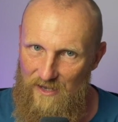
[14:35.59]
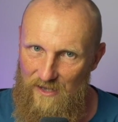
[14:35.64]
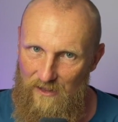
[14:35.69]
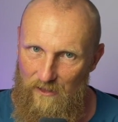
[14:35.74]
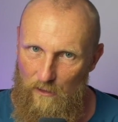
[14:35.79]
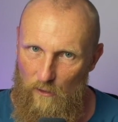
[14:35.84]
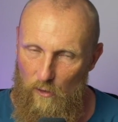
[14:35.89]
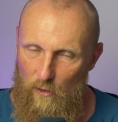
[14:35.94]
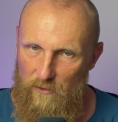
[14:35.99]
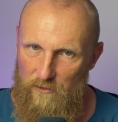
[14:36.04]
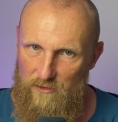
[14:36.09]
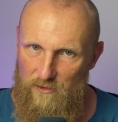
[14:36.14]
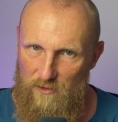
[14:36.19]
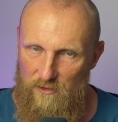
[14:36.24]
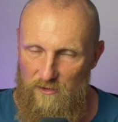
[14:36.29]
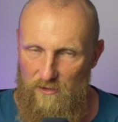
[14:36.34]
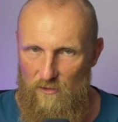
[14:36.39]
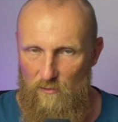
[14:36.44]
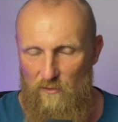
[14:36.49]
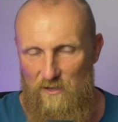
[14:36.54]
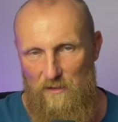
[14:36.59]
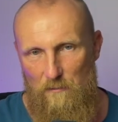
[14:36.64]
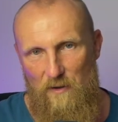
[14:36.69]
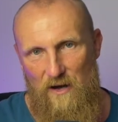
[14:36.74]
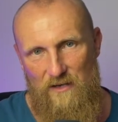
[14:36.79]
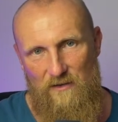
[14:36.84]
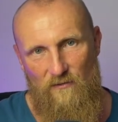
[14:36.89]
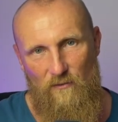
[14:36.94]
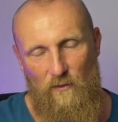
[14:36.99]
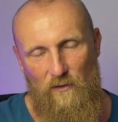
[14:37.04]
a lot to do with
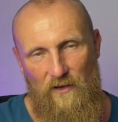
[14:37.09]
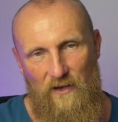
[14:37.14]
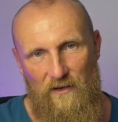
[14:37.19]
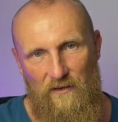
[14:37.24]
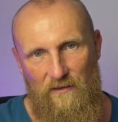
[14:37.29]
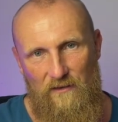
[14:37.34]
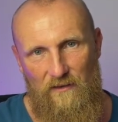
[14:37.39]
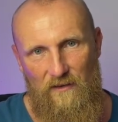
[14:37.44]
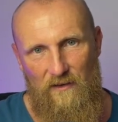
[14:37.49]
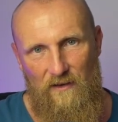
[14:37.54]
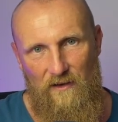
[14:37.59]
mindfulness.